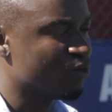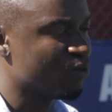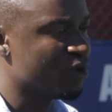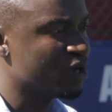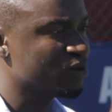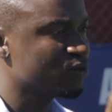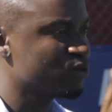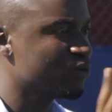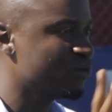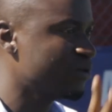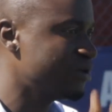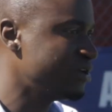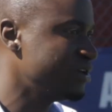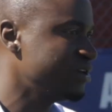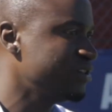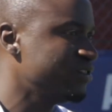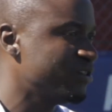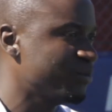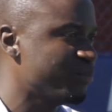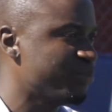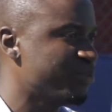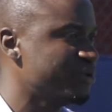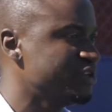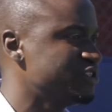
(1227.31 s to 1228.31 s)
What were
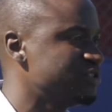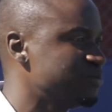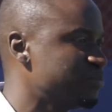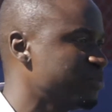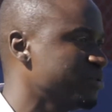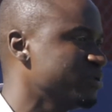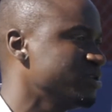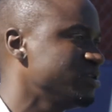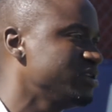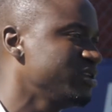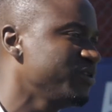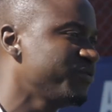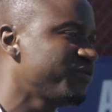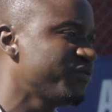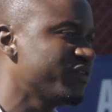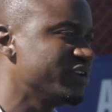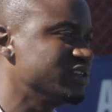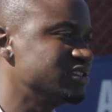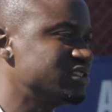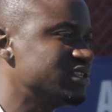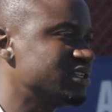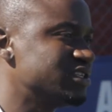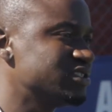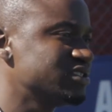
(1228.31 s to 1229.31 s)
the principal
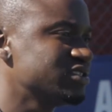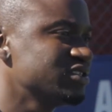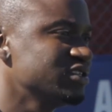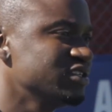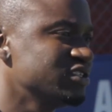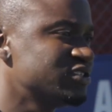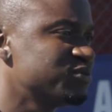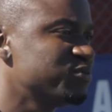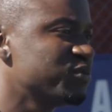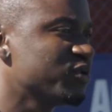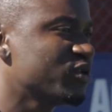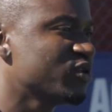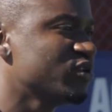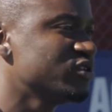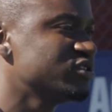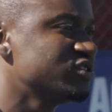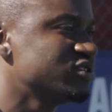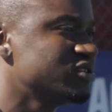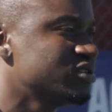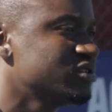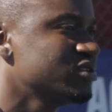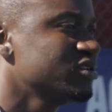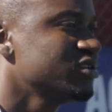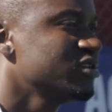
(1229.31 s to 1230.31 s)
differences? It's
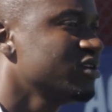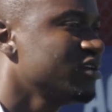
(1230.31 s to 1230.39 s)
because,